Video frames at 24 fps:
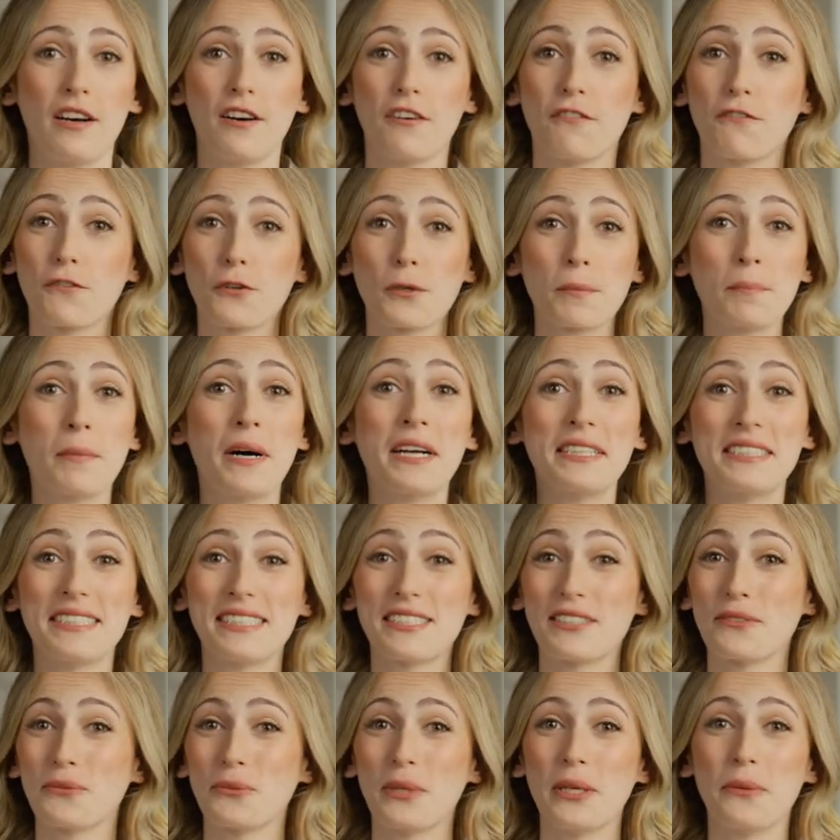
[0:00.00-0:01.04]
for
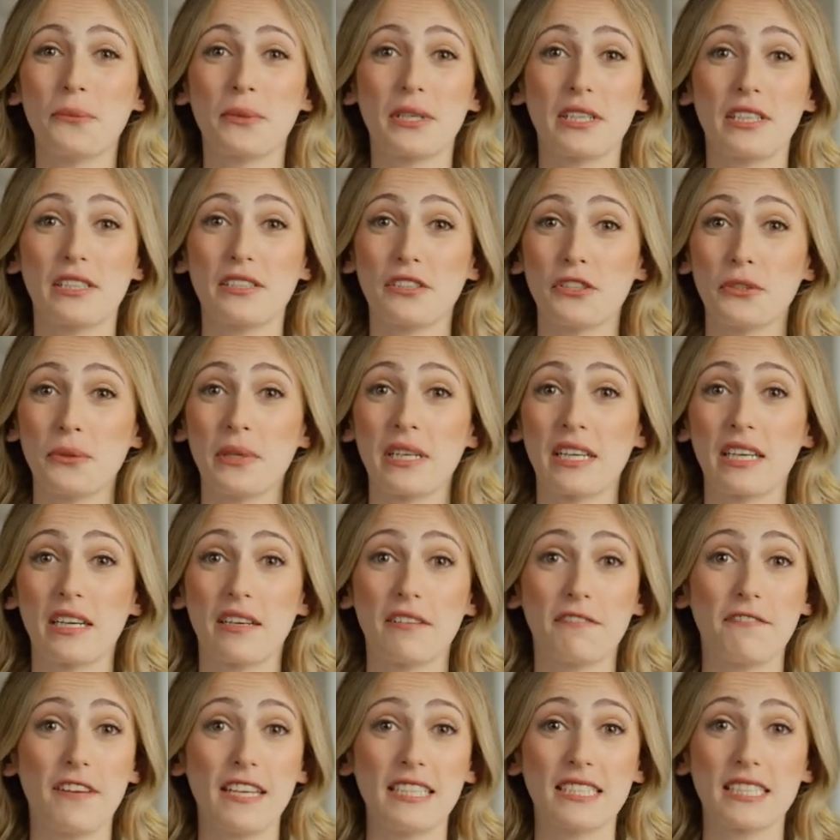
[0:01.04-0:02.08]
months we were doing
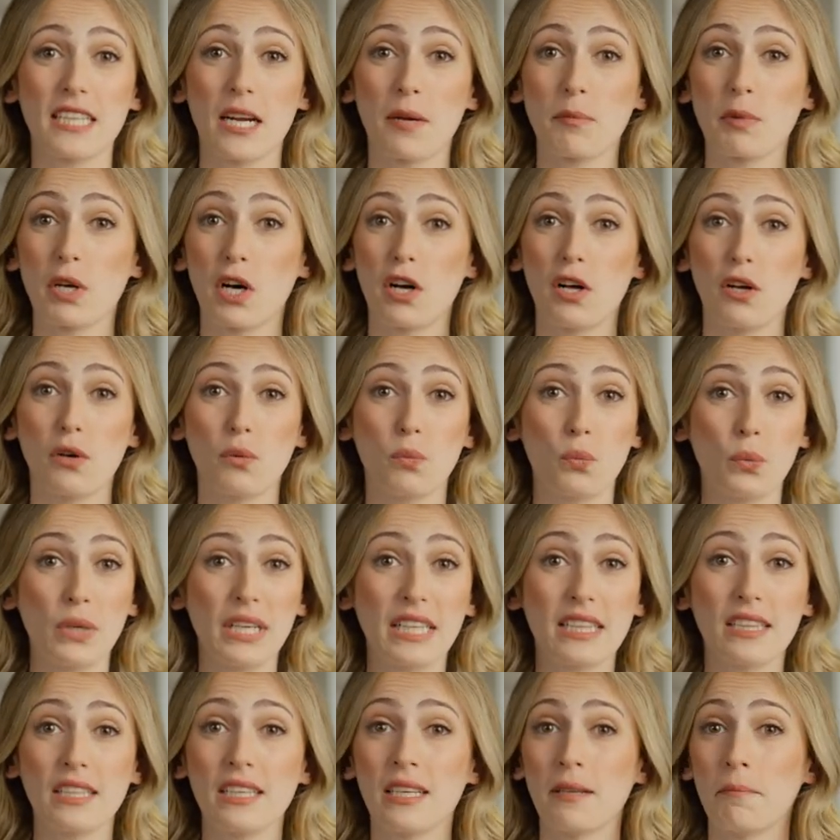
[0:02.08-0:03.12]
a FaceTime call
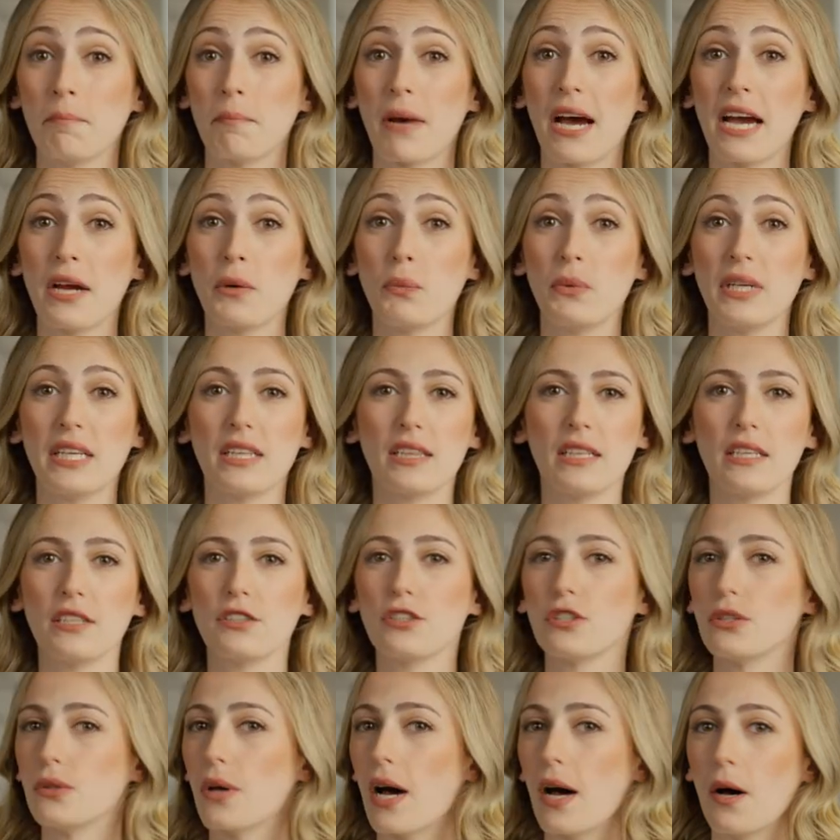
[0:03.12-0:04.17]
weekly and bi-weekly
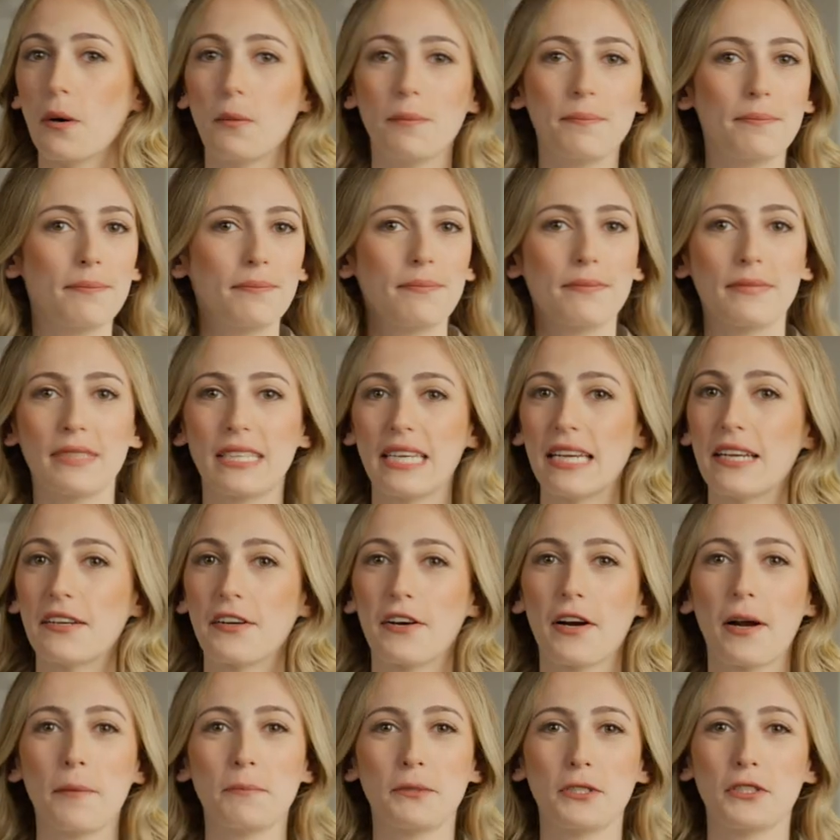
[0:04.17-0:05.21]
to help get
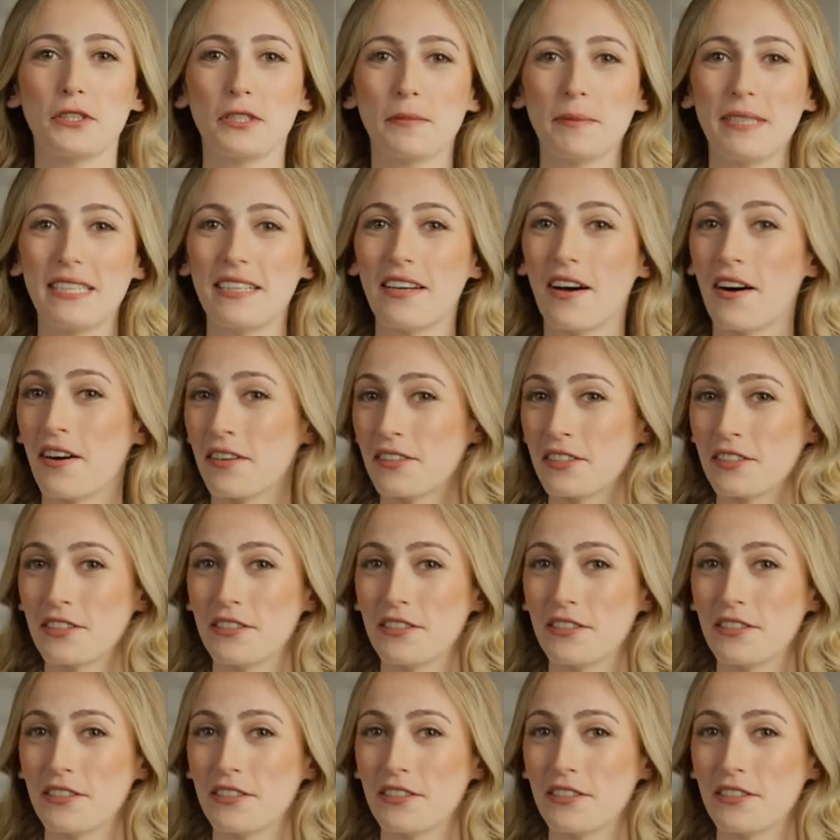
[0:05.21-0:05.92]
her up to speed on her